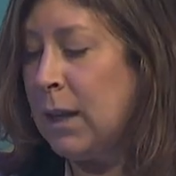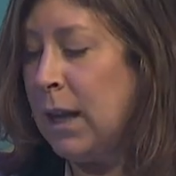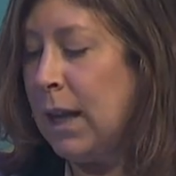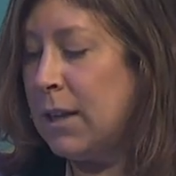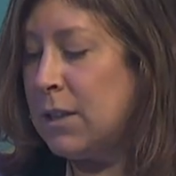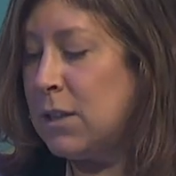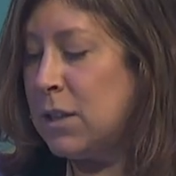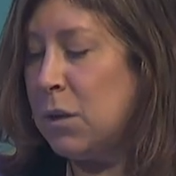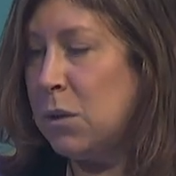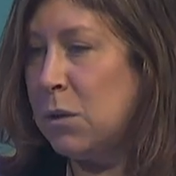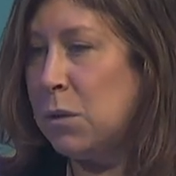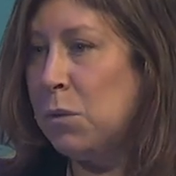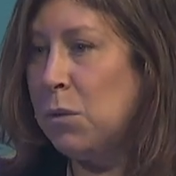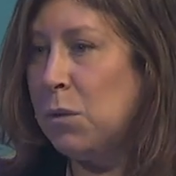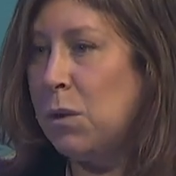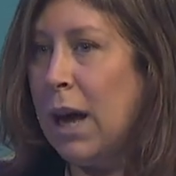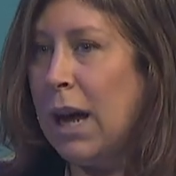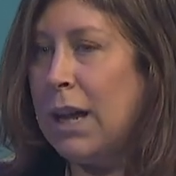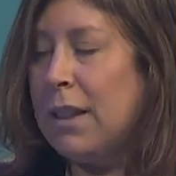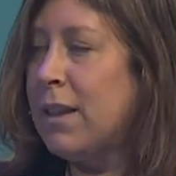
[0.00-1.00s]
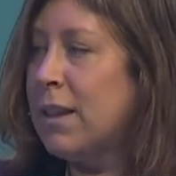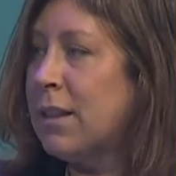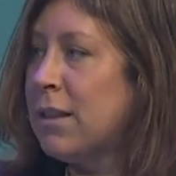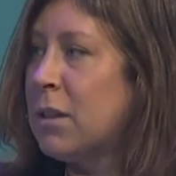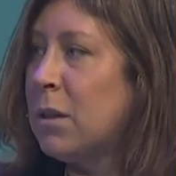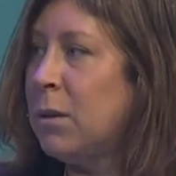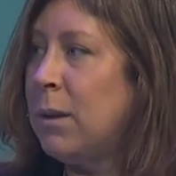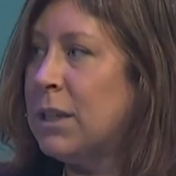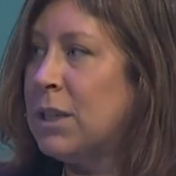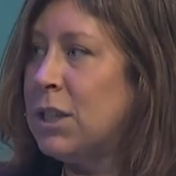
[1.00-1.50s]
And so I think
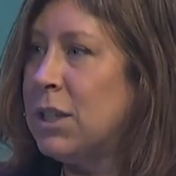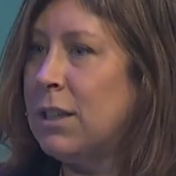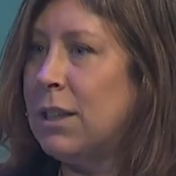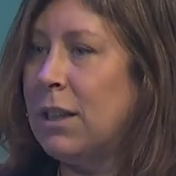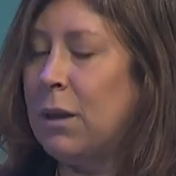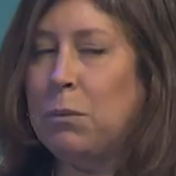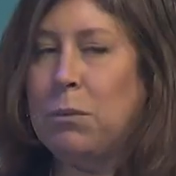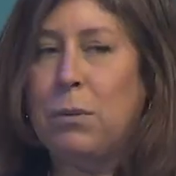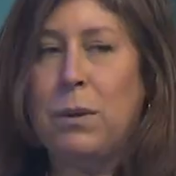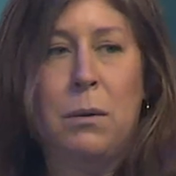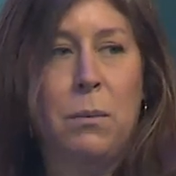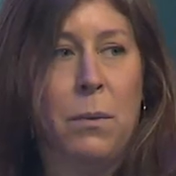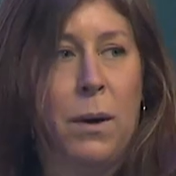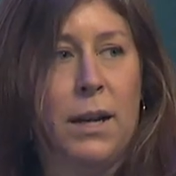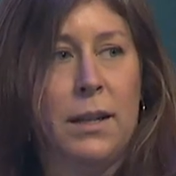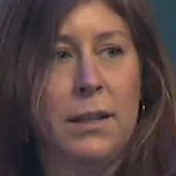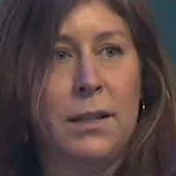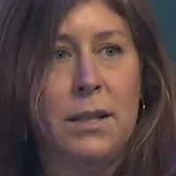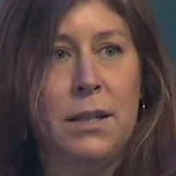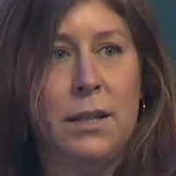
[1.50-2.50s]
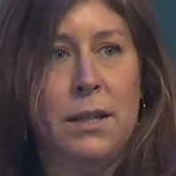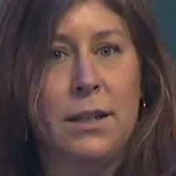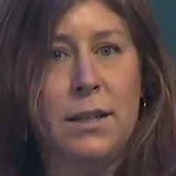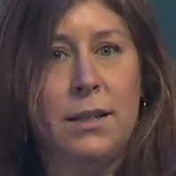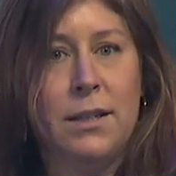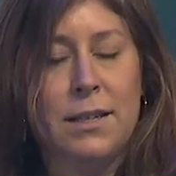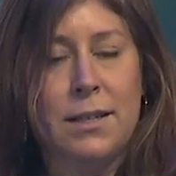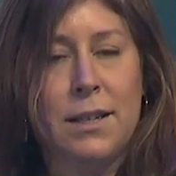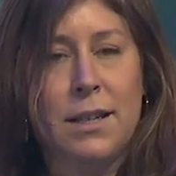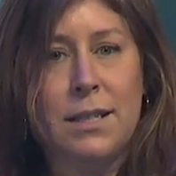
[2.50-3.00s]
the question that we want to
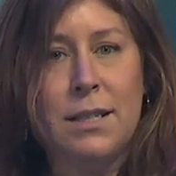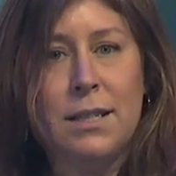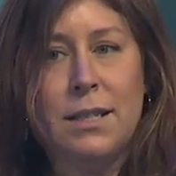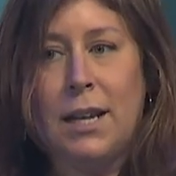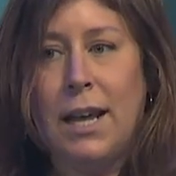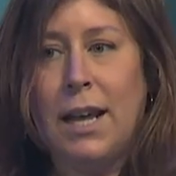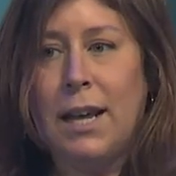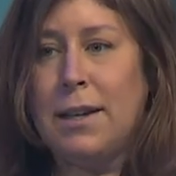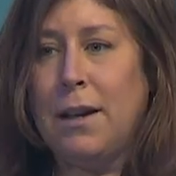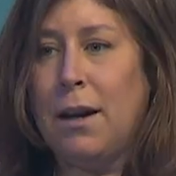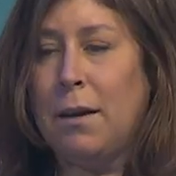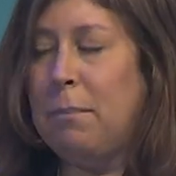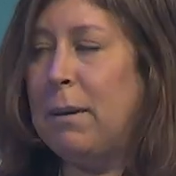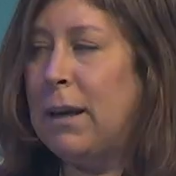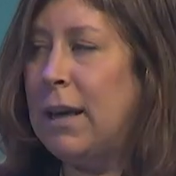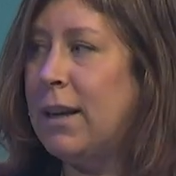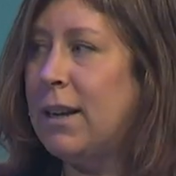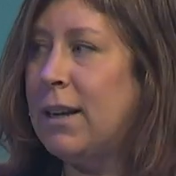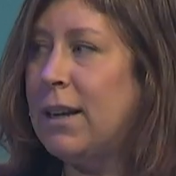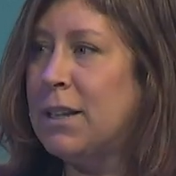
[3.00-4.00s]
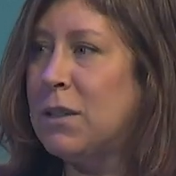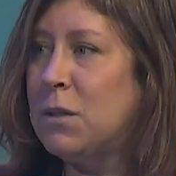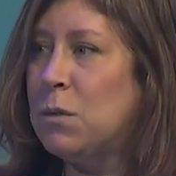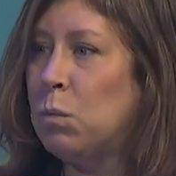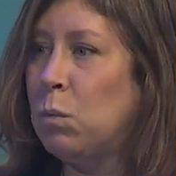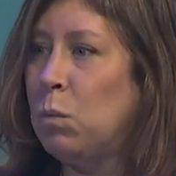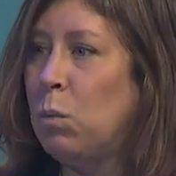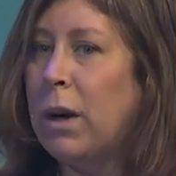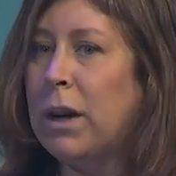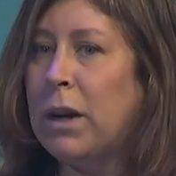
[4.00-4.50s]
discuss today a bit is,
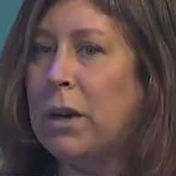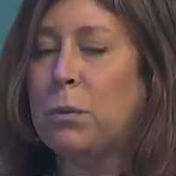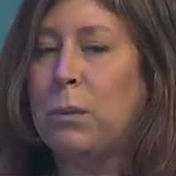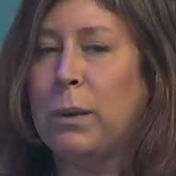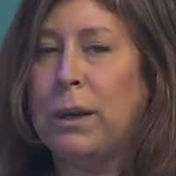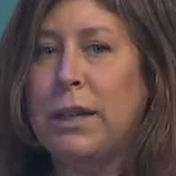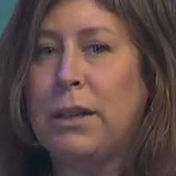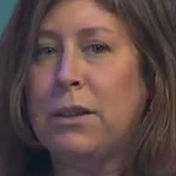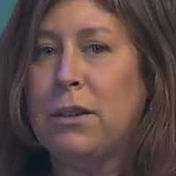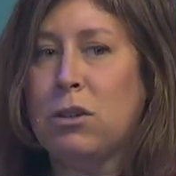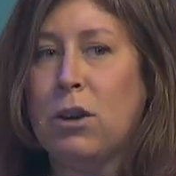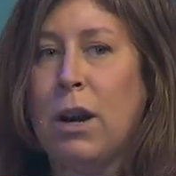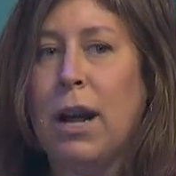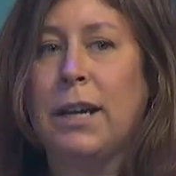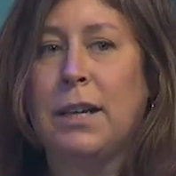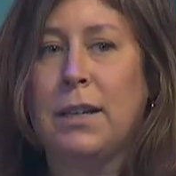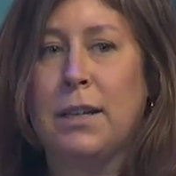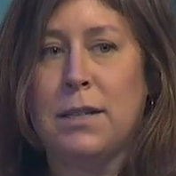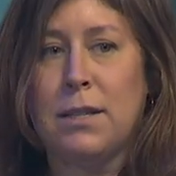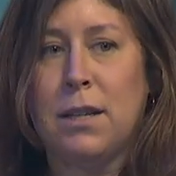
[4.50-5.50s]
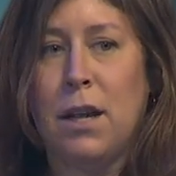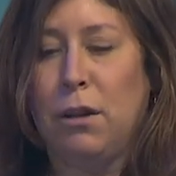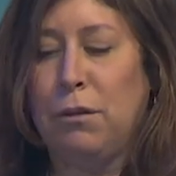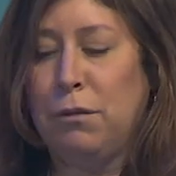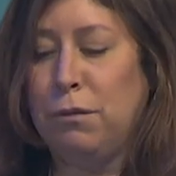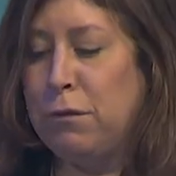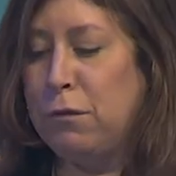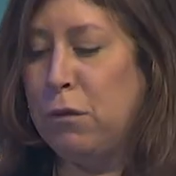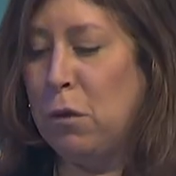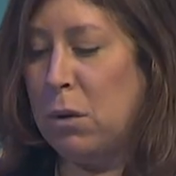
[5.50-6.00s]
what are we trying to
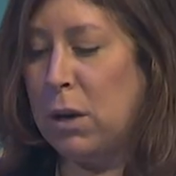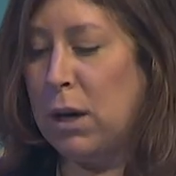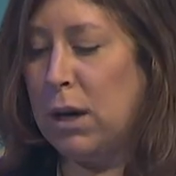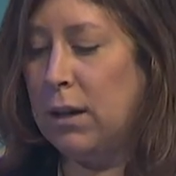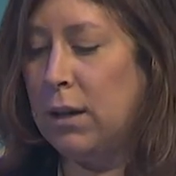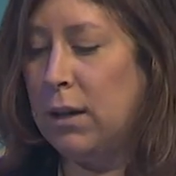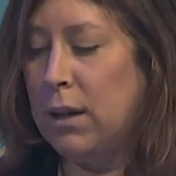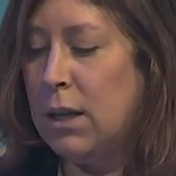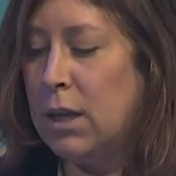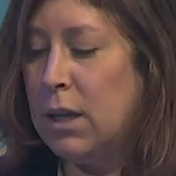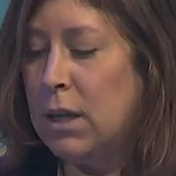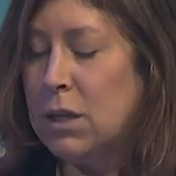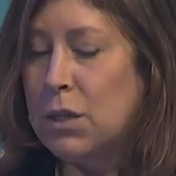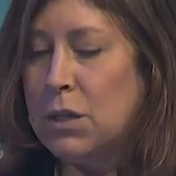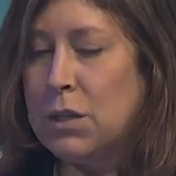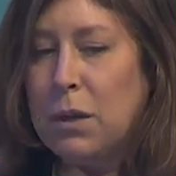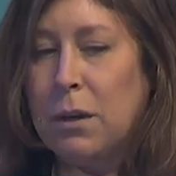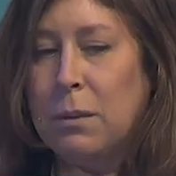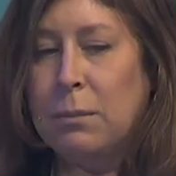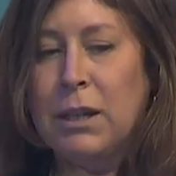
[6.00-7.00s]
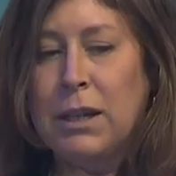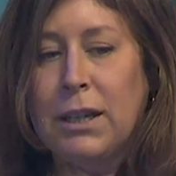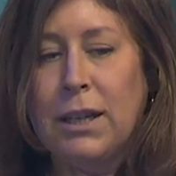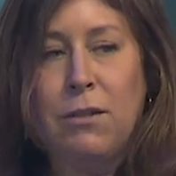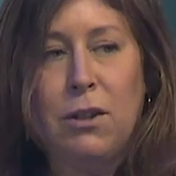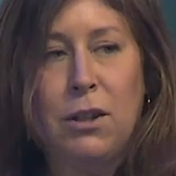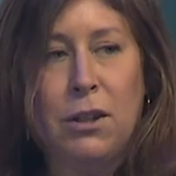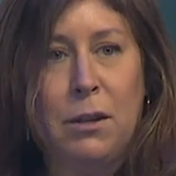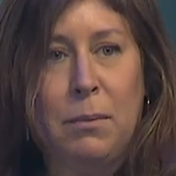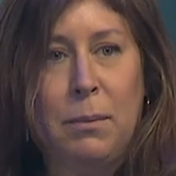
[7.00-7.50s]
solve for? So I'm going to
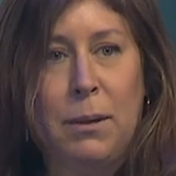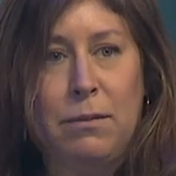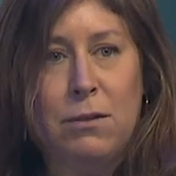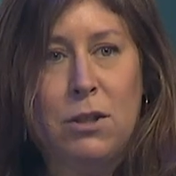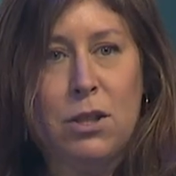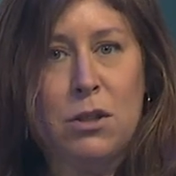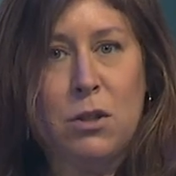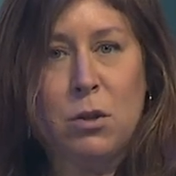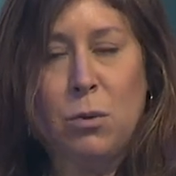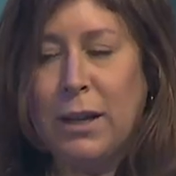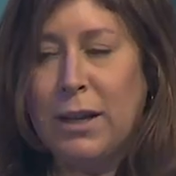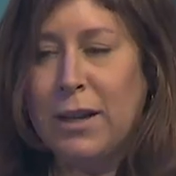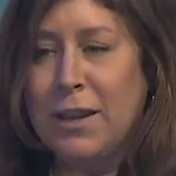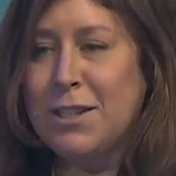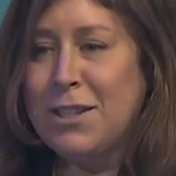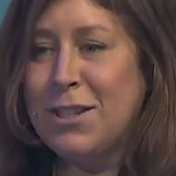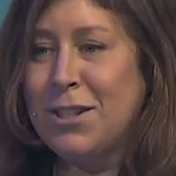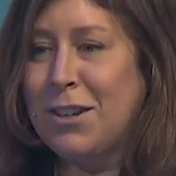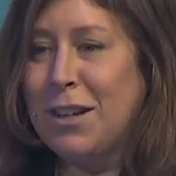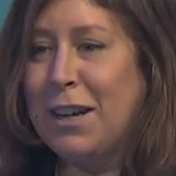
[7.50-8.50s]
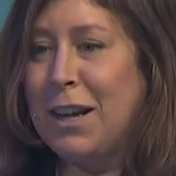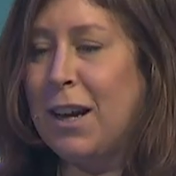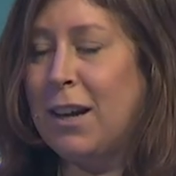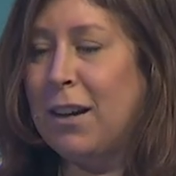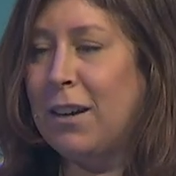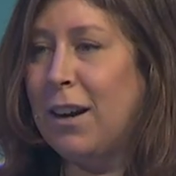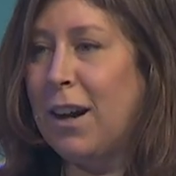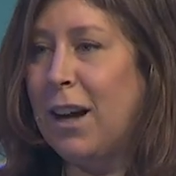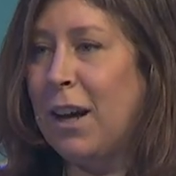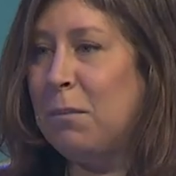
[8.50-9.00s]
give you a little bit of just quick history
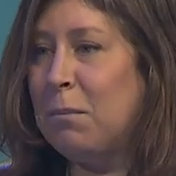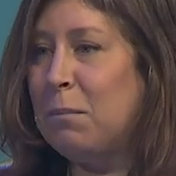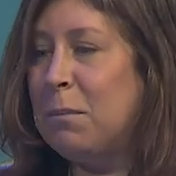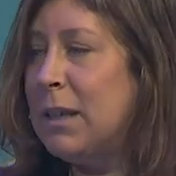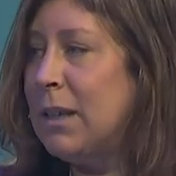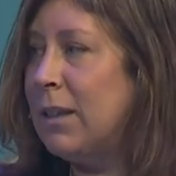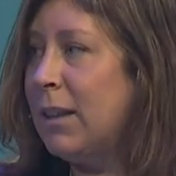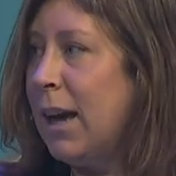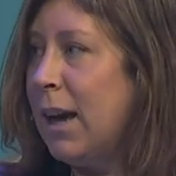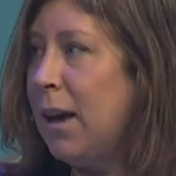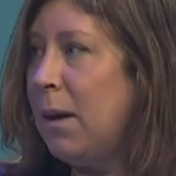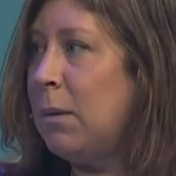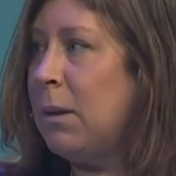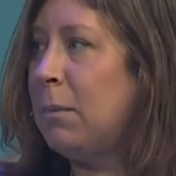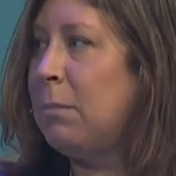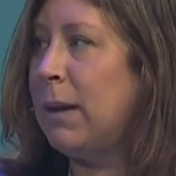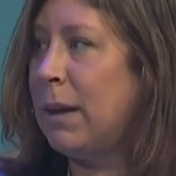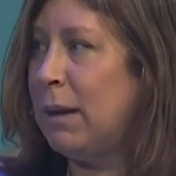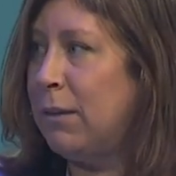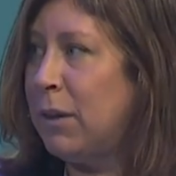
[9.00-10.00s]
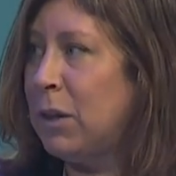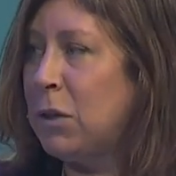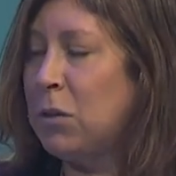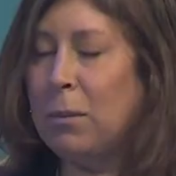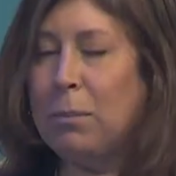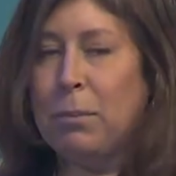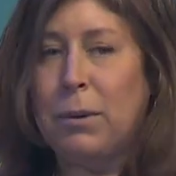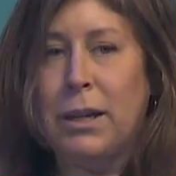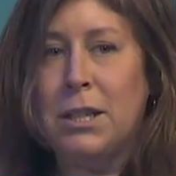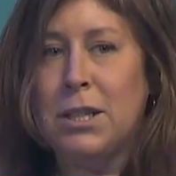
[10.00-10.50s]
on B Lab and benefit
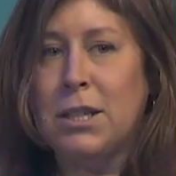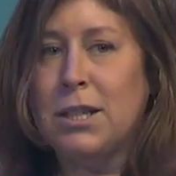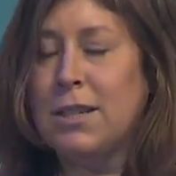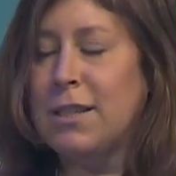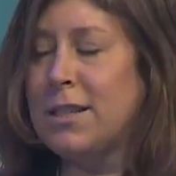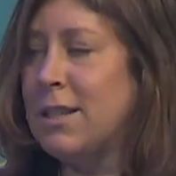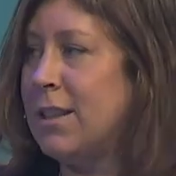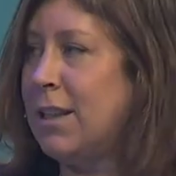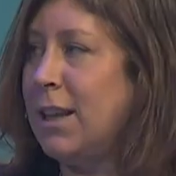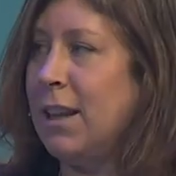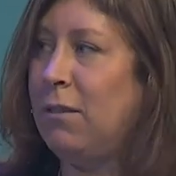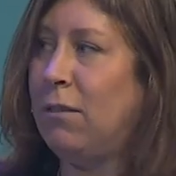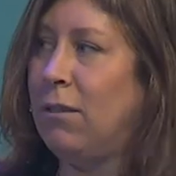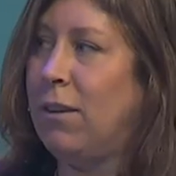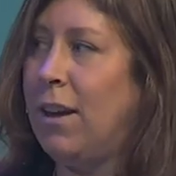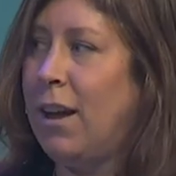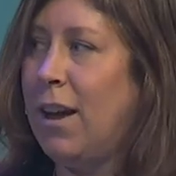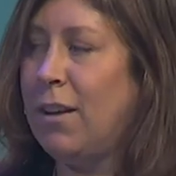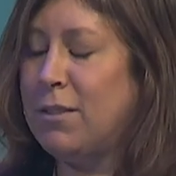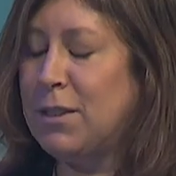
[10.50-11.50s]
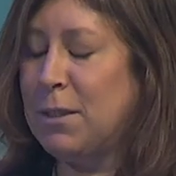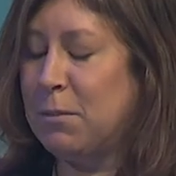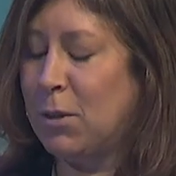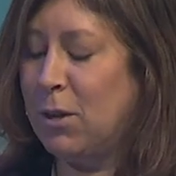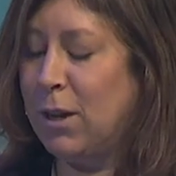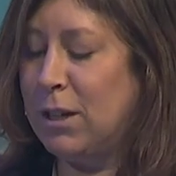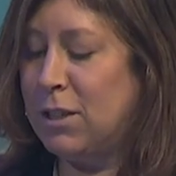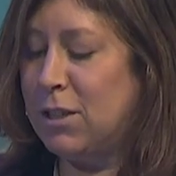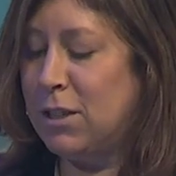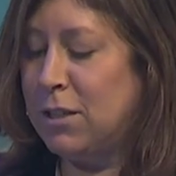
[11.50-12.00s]
corporations, and then have some
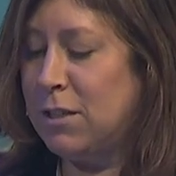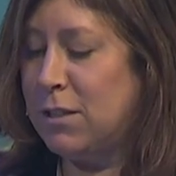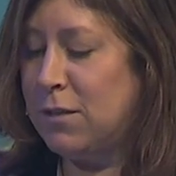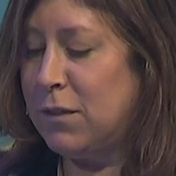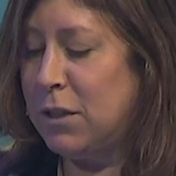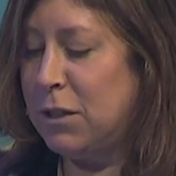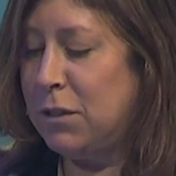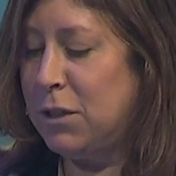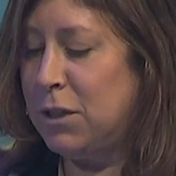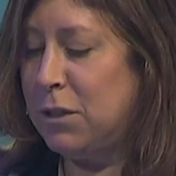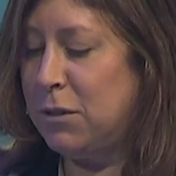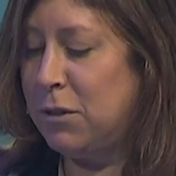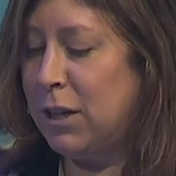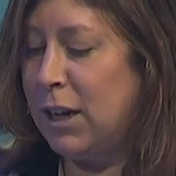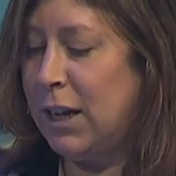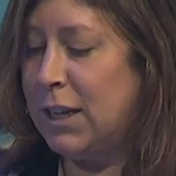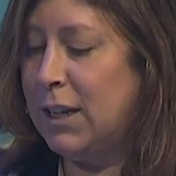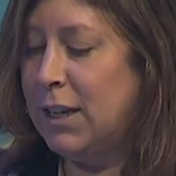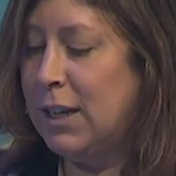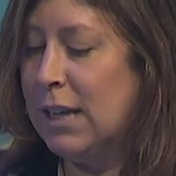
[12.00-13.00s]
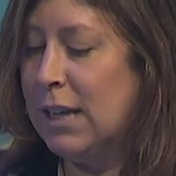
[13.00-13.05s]
questions for you too, Greg.